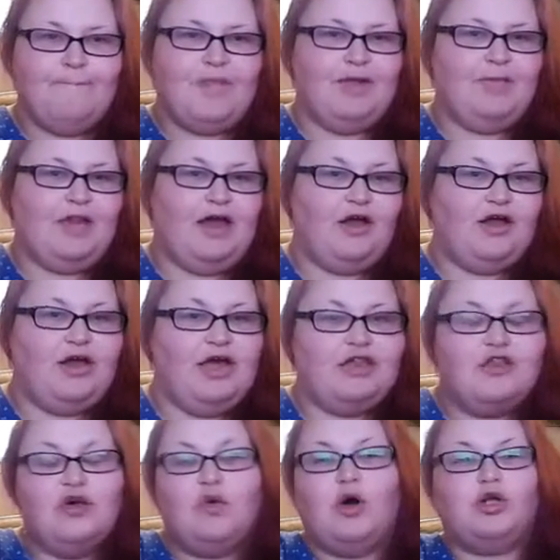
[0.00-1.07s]
I'd be like, okay,
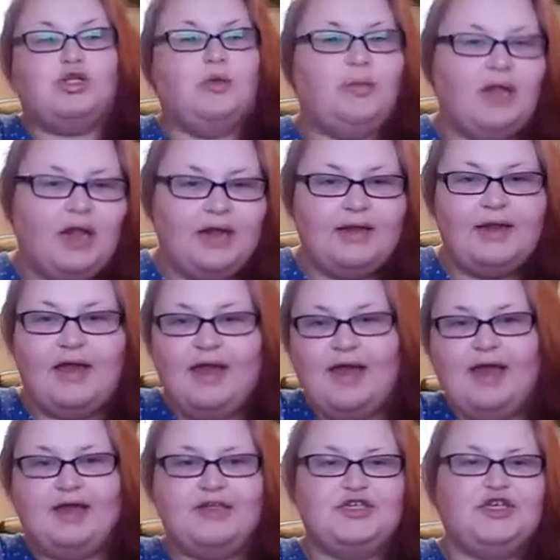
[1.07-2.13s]
so what's your plan
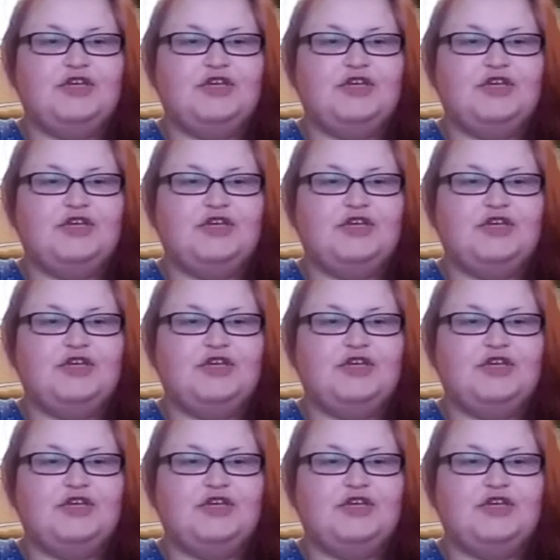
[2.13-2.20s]
next?